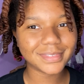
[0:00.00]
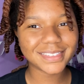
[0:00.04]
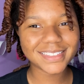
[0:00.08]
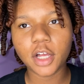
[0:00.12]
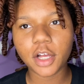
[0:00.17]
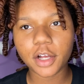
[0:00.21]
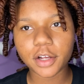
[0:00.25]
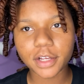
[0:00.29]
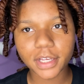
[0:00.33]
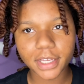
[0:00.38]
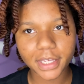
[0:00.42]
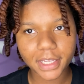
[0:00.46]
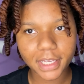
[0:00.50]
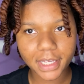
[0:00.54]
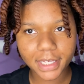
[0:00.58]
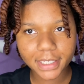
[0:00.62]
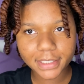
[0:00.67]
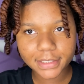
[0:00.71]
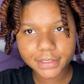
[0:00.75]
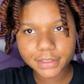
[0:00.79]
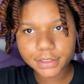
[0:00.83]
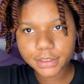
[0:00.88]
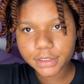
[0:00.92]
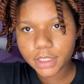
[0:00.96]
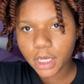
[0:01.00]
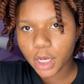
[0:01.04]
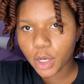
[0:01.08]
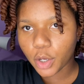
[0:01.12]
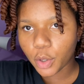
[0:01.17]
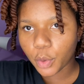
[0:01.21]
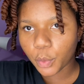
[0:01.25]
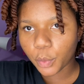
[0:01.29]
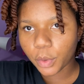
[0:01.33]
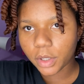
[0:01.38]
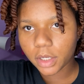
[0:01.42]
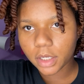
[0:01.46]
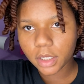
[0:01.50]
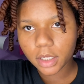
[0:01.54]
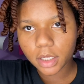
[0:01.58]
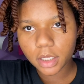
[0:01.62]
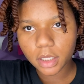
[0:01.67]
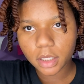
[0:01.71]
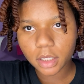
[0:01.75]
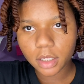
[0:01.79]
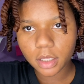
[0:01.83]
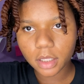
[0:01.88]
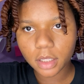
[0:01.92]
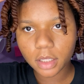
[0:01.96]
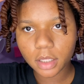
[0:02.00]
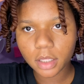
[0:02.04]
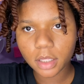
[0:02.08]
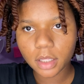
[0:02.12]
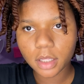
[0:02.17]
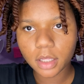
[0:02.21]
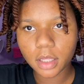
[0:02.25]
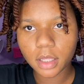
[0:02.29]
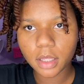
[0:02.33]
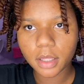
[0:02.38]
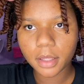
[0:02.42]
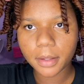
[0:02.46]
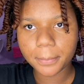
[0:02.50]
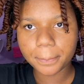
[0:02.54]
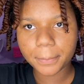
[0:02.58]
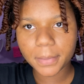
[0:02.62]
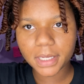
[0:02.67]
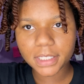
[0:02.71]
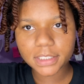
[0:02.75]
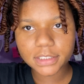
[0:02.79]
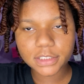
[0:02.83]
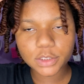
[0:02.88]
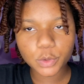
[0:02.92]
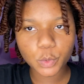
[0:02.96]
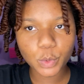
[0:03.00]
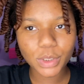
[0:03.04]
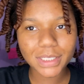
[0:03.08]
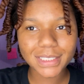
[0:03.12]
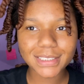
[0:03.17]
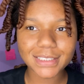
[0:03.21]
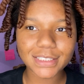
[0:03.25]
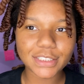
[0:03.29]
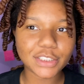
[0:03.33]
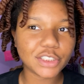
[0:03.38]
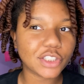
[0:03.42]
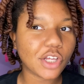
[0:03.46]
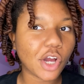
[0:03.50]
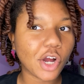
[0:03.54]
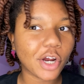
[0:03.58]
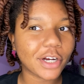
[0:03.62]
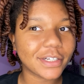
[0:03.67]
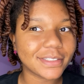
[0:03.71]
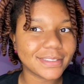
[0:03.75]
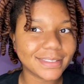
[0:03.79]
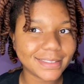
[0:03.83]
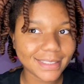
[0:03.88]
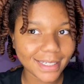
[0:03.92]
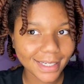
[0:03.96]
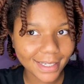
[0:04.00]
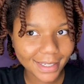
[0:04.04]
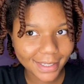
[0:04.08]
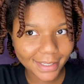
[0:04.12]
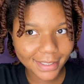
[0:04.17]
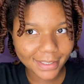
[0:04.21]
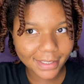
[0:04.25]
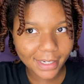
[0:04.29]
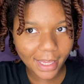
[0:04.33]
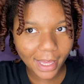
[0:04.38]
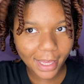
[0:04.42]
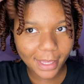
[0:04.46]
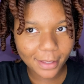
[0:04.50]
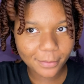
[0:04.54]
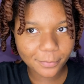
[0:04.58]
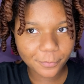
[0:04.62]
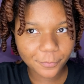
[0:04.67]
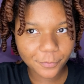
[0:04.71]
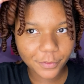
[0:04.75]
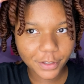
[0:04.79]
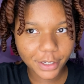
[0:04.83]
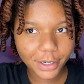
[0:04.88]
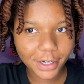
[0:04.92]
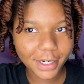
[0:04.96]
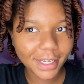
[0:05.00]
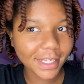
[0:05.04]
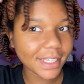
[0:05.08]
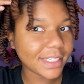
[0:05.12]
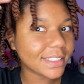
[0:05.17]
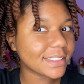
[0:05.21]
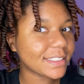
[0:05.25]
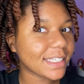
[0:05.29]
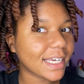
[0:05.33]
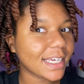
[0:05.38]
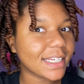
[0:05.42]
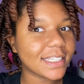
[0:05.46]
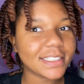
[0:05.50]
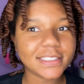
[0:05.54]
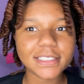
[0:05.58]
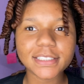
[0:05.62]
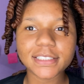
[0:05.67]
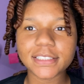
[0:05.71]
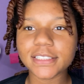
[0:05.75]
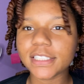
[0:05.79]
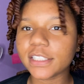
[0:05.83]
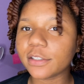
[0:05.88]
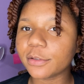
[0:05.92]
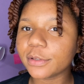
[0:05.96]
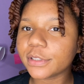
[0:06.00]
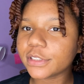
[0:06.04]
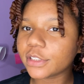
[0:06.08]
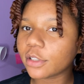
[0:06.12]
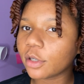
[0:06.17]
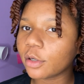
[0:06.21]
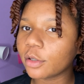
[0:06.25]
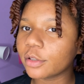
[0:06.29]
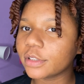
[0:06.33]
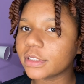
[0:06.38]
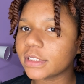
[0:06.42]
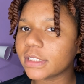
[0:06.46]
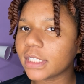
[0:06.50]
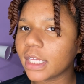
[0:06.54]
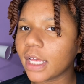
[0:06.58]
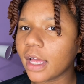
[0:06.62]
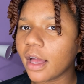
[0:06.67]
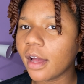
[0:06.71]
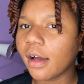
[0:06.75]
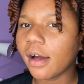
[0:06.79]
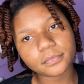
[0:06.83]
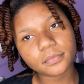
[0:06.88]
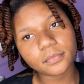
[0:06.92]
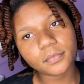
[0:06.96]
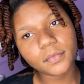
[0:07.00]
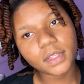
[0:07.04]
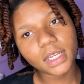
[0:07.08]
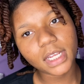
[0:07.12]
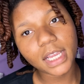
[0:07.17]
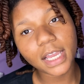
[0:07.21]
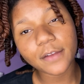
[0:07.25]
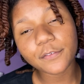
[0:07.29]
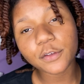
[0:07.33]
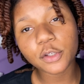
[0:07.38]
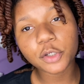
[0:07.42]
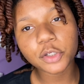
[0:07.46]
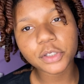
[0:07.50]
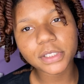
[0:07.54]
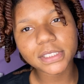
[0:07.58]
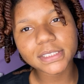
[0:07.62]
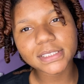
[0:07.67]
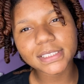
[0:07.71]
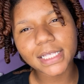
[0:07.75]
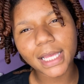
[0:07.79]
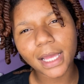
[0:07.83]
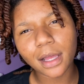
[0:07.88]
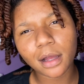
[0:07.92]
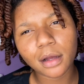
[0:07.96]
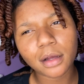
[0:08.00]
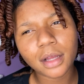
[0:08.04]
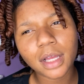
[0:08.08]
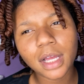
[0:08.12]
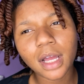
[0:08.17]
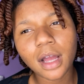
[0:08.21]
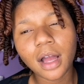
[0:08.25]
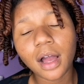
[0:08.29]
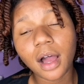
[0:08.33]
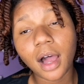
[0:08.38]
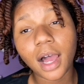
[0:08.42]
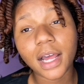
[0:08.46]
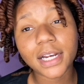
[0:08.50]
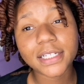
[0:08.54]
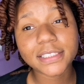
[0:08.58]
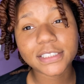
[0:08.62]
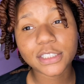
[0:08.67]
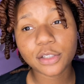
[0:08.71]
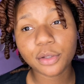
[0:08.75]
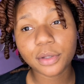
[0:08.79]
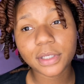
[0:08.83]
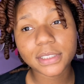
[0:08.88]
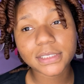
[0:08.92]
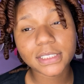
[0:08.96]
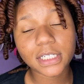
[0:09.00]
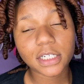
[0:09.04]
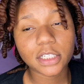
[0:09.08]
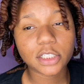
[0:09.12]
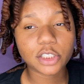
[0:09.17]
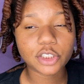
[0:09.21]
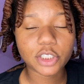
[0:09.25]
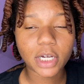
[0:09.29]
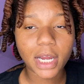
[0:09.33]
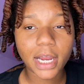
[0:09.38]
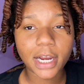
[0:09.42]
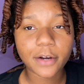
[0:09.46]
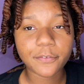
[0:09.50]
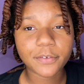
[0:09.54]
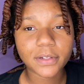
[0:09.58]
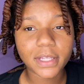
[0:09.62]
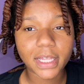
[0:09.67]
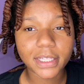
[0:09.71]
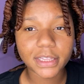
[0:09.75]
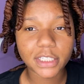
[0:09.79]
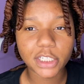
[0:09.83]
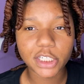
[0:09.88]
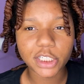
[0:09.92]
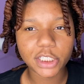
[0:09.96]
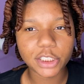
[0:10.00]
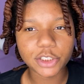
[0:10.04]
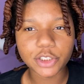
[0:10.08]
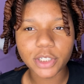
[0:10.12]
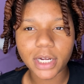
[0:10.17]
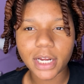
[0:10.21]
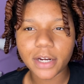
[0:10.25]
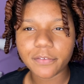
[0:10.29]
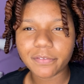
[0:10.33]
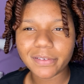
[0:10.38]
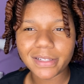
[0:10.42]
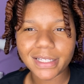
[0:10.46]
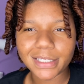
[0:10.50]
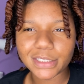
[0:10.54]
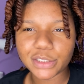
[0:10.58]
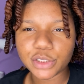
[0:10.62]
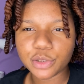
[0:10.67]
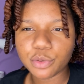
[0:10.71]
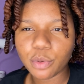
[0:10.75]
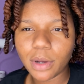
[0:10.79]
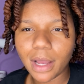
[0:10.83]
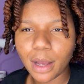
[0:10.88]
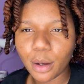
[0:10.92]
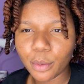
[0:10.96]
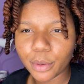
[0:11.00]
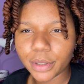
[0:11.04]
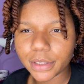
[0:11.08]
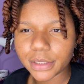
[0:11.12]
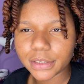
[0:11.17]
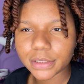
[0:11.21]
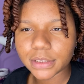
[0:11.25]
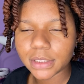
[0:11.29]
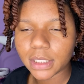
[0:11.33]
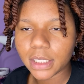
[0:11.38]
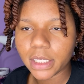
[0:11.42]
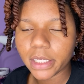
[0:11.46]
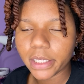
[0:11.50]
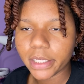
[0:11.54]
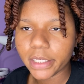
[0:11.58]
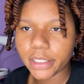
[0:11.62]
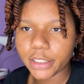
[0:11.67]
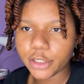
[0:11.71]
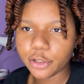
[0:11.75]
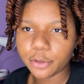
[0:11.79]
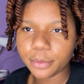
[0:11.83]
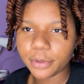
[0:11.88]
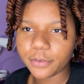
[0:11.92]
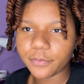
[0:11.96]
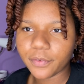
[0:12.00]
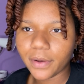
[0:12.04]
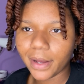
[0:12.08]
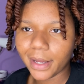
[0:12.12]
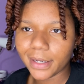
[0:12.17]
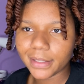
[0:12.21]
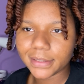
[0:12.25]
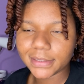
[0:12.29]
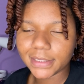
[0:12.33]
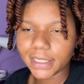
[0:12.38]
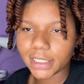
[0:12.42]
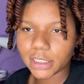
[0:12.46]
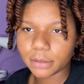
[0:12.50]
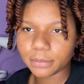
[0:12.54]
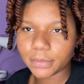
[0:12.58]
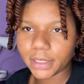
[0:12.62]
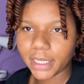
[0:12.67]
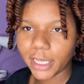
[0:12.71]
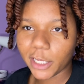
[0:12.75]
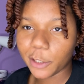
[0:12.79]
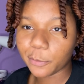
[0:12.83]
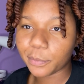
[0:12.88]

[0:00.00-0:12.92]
Okay guys, so my twists are done. I am very excited to see the results. If you do this style, honestly, you can sit in the dryer for like the hooded dryer for like 2 hours and you'll be fine and take them down.